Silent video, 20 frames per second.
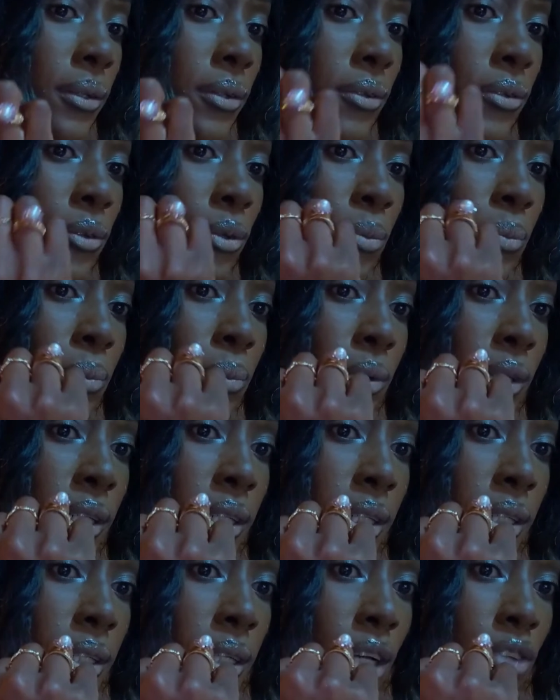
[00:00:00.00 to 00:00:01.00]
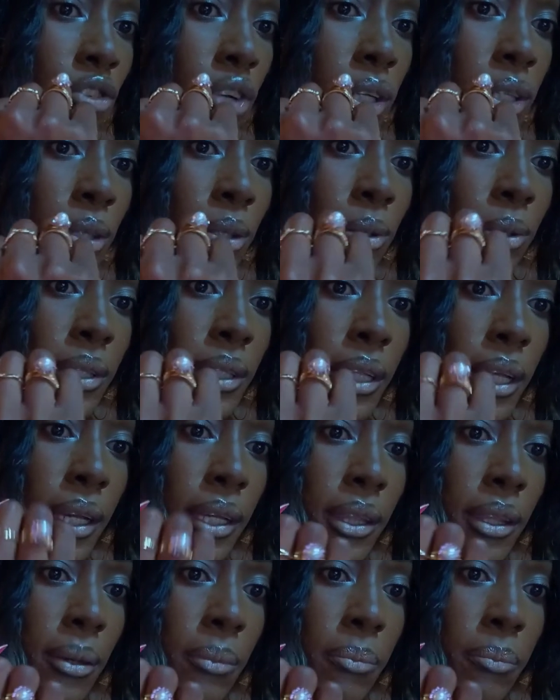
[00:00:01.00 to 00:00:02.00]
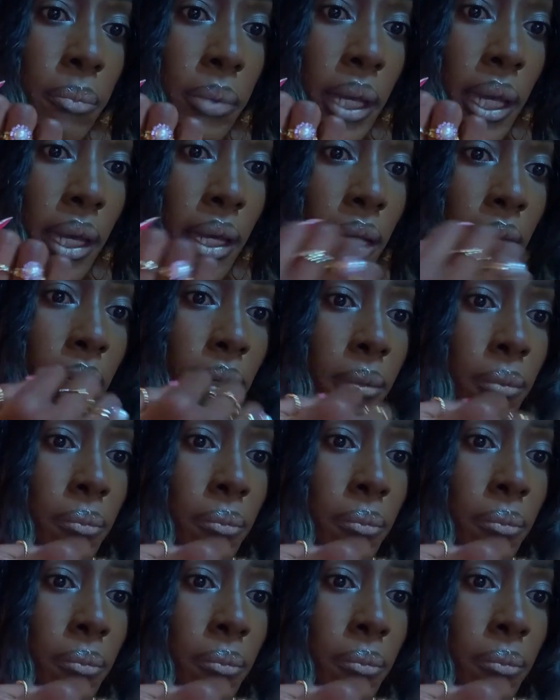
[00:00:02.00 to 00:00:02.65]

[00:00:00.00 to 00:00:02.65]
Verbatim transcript: So pretty. It actually looks like the peak.